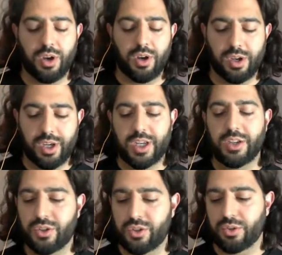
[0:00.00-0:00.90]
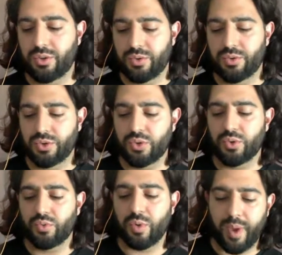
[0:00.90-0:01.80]
need to do
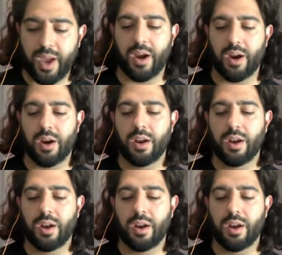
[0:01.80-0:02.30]
repair,